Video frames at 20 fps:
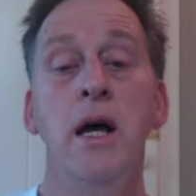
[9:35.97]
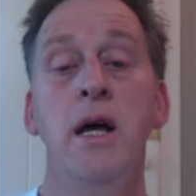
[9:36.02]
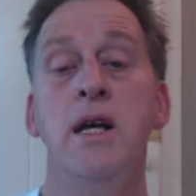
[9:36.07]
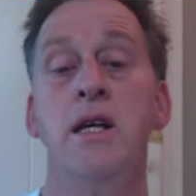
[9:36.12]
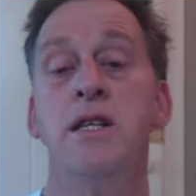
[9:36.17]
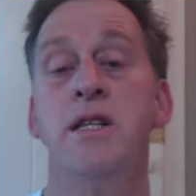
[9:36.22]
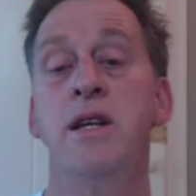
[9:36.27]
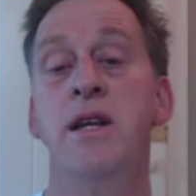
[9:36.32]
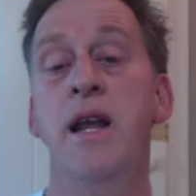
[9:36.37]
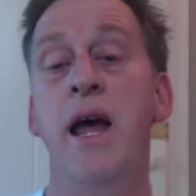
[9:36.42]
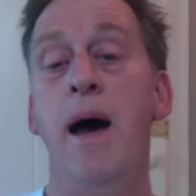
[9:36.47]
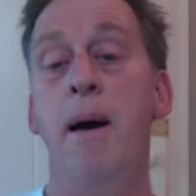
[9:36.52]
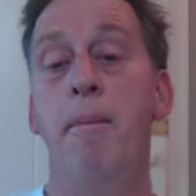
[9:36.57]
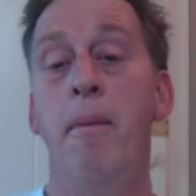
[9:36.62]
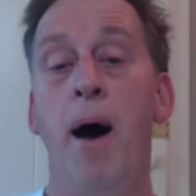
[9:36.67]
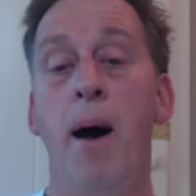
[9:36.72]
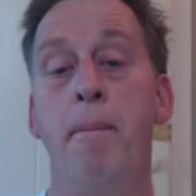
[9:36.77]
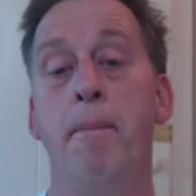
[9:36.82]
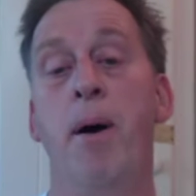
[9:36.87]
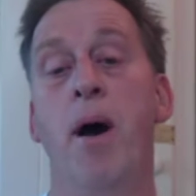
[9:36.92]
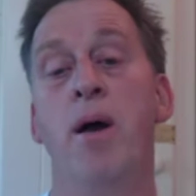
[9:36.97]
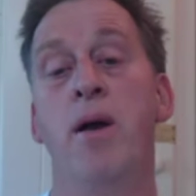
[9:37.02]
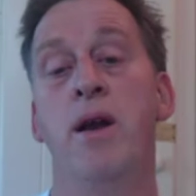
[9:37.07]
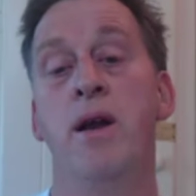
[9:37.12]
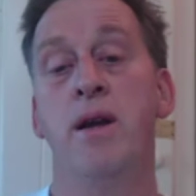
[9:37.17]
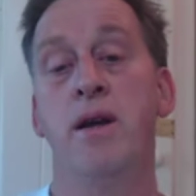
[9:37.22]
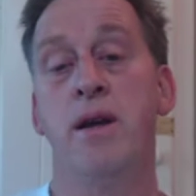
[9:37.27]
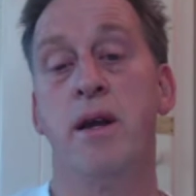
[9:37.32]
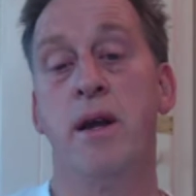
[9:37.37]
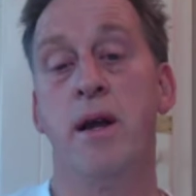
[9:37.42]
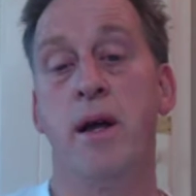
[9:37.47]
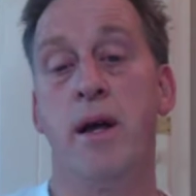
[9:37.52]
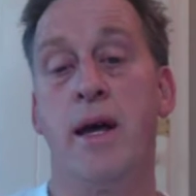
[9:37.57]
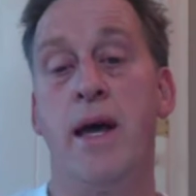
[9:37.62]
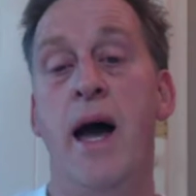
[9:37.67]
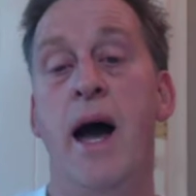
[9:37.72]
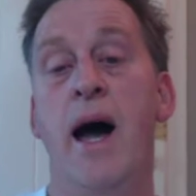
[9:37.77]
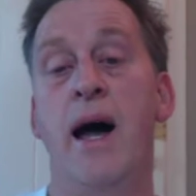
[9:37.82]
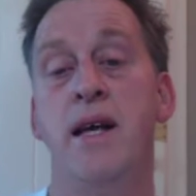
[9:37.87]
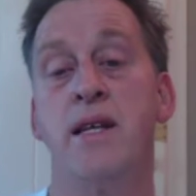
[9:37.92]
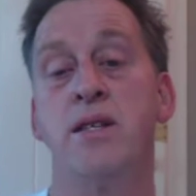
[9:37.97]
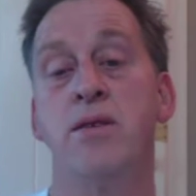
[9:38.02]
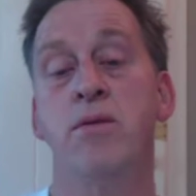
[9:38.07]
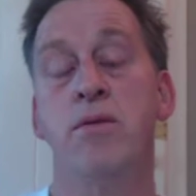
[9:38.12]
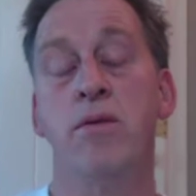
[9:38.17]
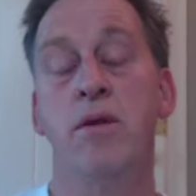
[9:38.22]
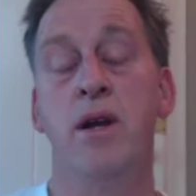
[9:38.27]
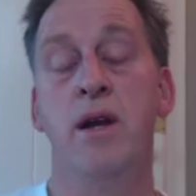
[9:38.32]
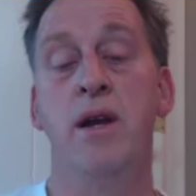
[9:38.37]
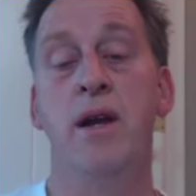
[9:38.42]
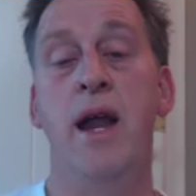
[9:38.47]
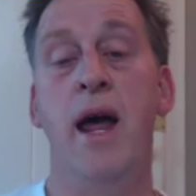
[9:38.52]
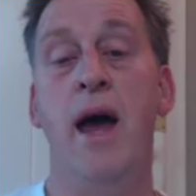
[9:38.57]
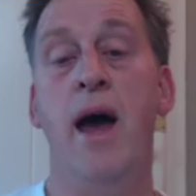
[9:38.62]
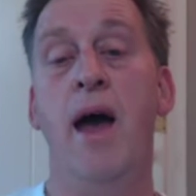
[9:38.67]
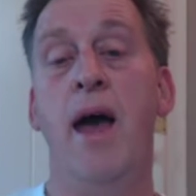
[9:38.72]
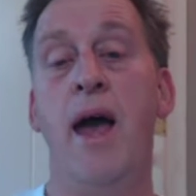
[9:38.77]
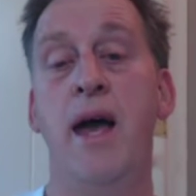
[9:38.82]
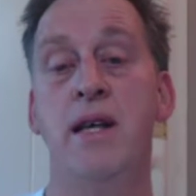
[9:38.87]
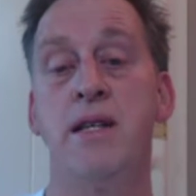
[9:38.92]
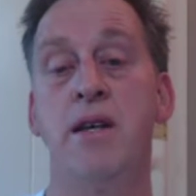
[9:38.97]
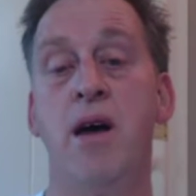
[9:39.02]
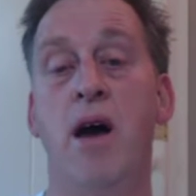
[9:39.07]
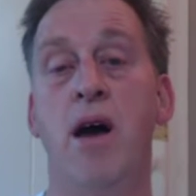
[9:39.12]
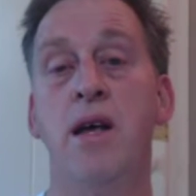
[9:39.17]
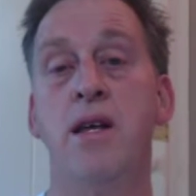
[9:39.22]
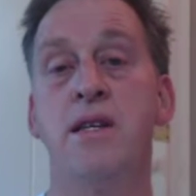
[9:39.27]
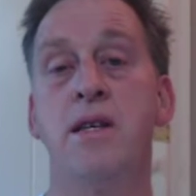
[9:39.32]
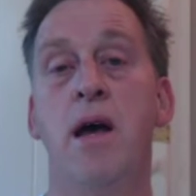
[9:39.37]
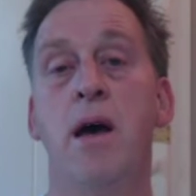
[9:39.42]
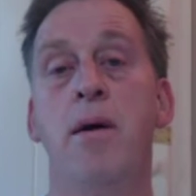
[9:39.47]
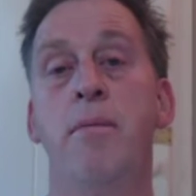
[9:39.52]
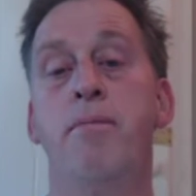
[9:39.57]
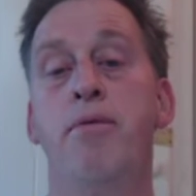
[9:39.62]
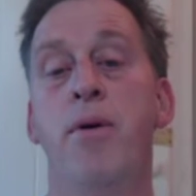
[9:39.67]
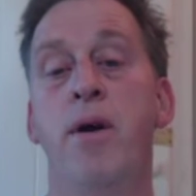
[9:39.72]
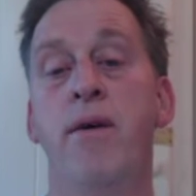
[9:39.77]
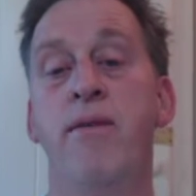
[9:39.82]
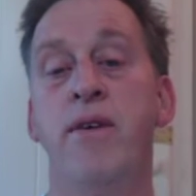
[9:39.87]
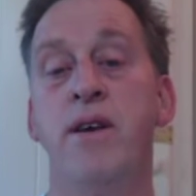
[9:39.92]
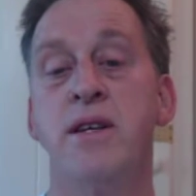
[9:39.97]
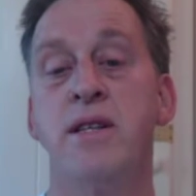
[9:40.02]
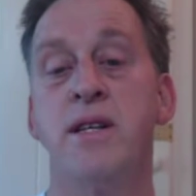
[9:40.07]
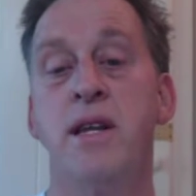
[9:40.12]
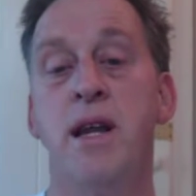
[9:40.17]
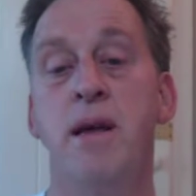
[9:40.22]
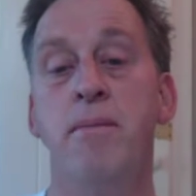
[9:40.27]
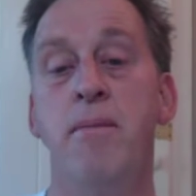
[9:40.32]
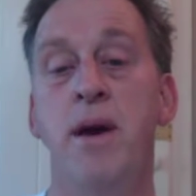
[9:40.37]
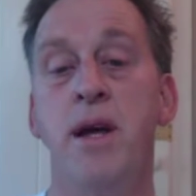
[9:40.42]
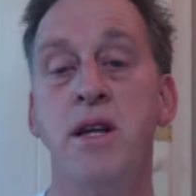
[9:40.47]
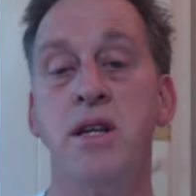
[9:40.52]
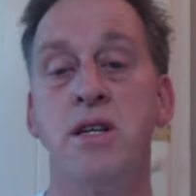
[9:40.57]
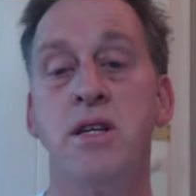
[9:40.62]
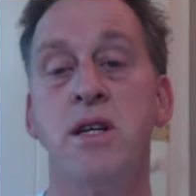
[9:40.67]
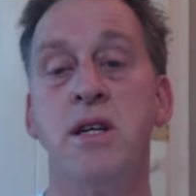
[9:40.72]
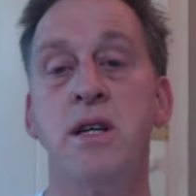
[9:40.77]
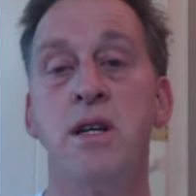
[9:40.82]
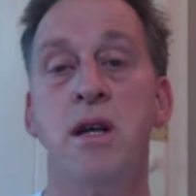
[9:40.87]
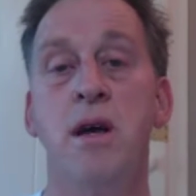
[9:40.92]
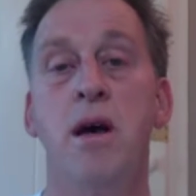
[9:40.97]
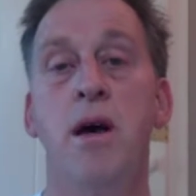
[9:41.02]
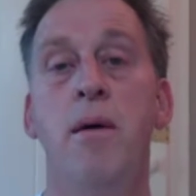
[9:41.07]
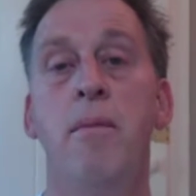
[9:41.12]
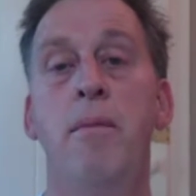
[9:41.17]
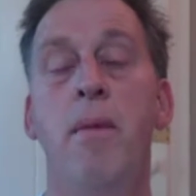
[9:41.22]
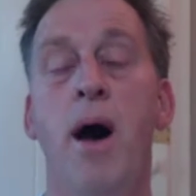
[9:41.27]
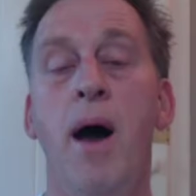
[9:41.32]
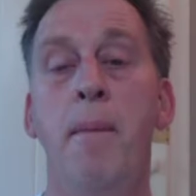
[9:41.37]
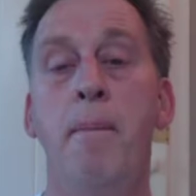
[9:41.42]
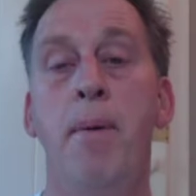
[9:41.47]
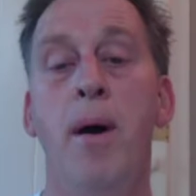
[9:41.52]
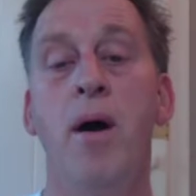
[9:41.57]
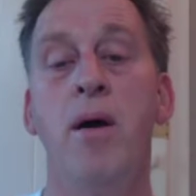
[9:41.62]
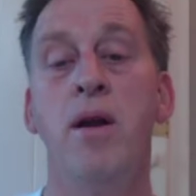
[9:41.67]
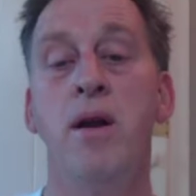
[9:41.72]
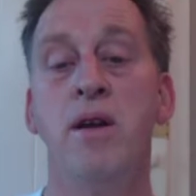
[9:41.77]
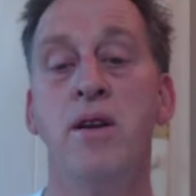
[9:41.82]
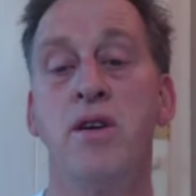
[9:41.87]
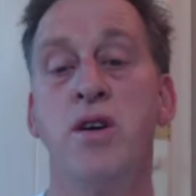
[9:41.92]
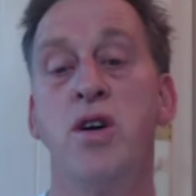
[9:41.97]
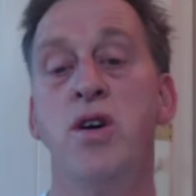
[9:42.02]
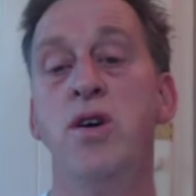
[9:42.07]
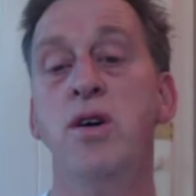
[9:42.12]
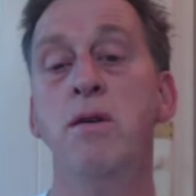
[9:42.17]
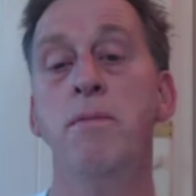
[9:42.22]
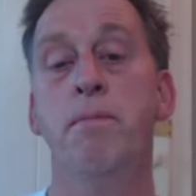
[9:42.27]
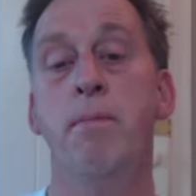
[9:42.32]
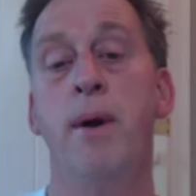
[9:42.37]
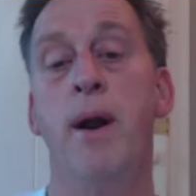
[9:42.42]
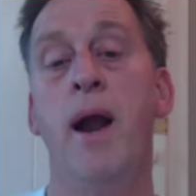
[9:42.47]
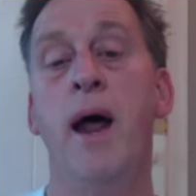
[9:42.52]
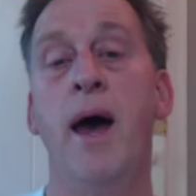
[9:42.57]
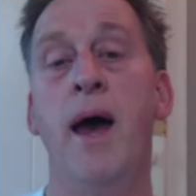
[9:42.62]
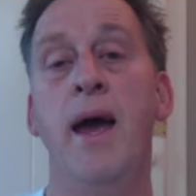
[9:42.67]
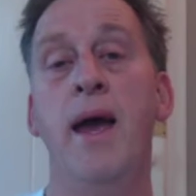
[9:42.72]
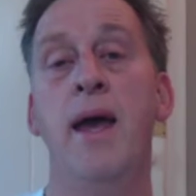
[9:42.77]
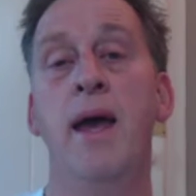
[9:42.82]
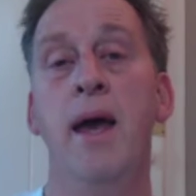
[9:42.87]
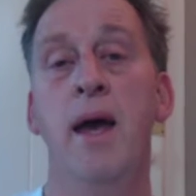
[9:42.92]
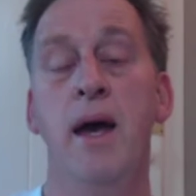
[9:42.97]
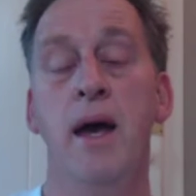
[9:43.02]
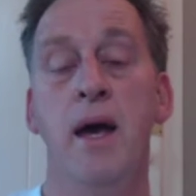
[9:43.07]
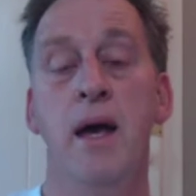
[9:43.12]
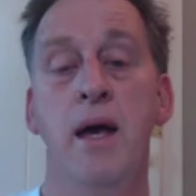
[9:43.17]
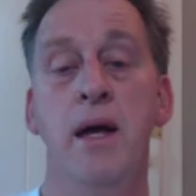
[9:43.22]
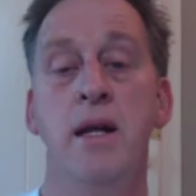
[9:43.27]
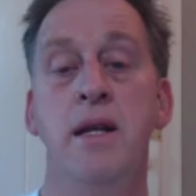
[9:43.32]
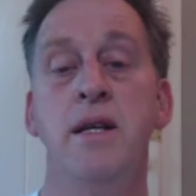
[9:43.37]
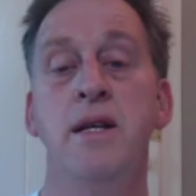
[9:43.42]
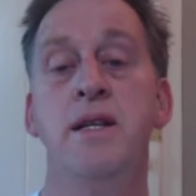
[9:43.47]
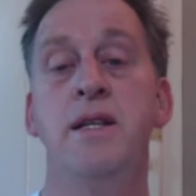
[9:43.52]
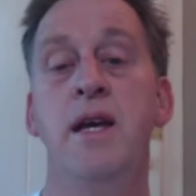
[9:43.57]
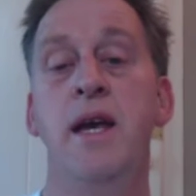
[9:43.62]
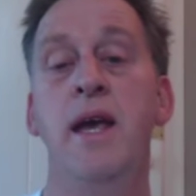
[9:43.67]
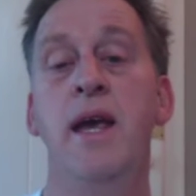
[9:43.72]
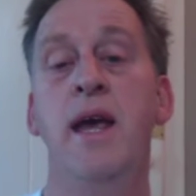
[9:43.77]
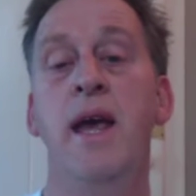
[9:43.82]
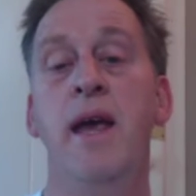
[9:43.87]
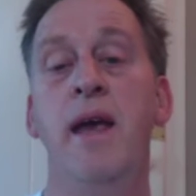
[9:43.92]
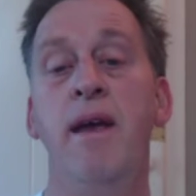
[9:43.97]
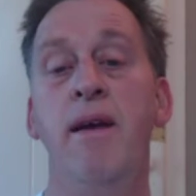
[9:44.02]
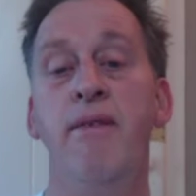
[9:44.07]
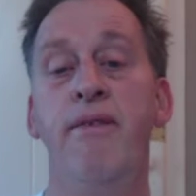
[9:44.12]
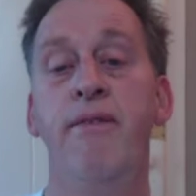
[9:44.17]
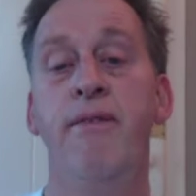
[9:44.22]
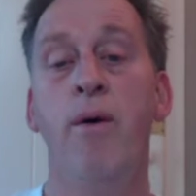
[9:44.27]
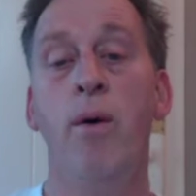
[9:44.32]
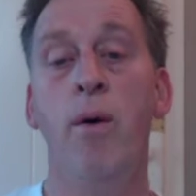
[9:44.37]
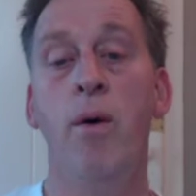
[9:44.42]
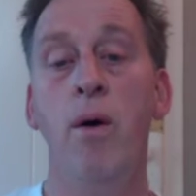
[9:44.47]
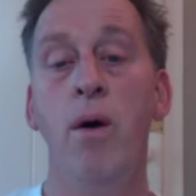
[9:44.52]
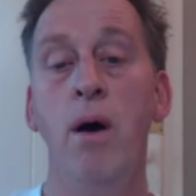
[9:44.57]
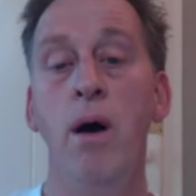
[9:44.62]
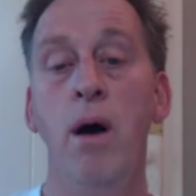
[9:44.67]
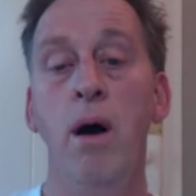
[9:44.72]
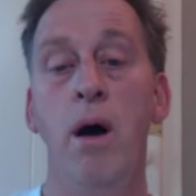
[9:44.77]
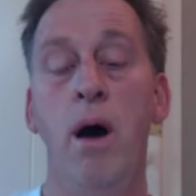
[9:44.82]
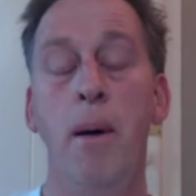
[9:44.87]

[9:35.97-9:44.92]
So now my opponent castled. Now, as I previously mentioned, my opponent could play de5,